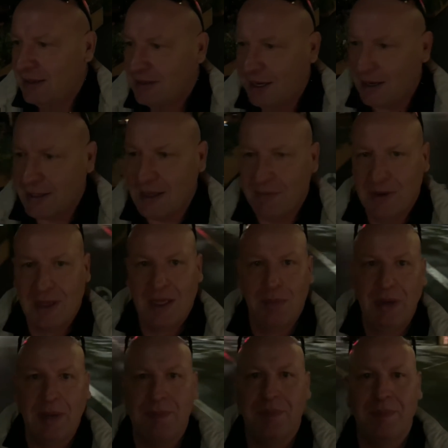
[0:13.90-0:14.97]
Thought I'd give you a little
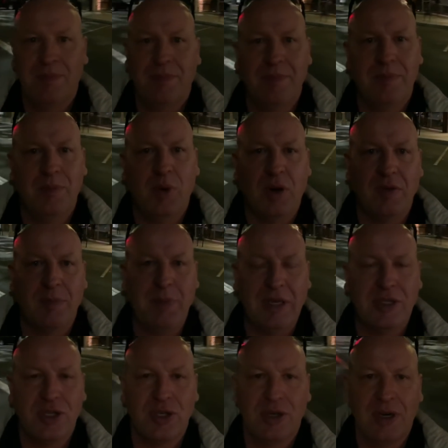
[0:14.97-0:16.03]
bit more of a
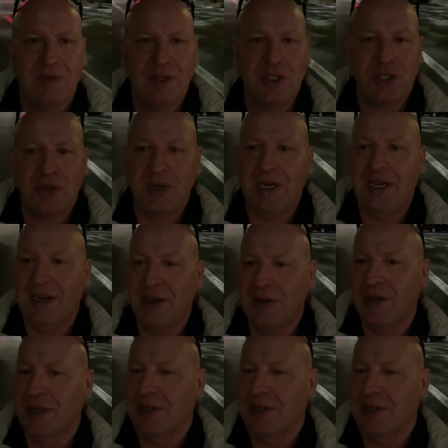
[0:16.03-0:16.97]
picture of the street here.